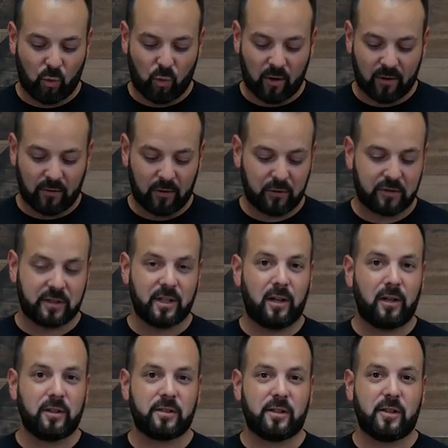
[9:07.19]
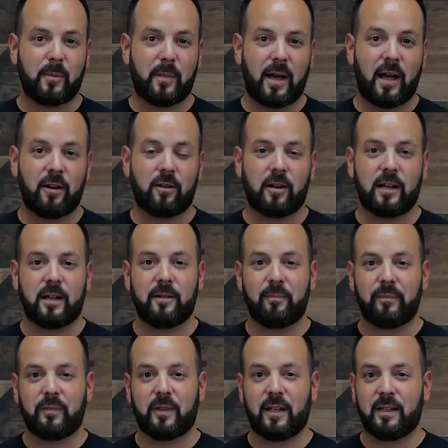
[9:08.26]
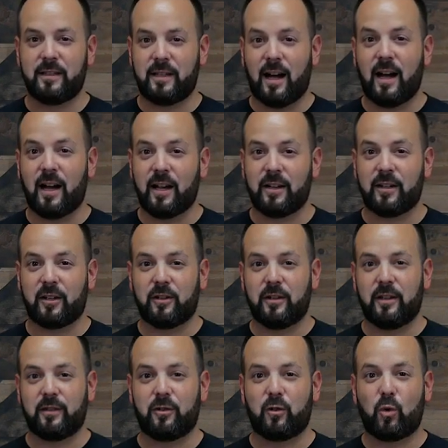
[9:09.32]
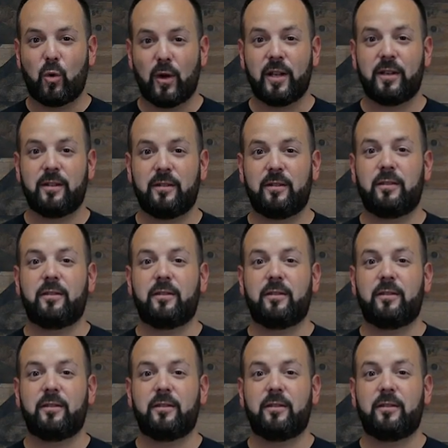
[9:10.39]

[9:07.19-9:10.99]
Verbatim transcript: one of those cells in the battery, it died. It, it quit.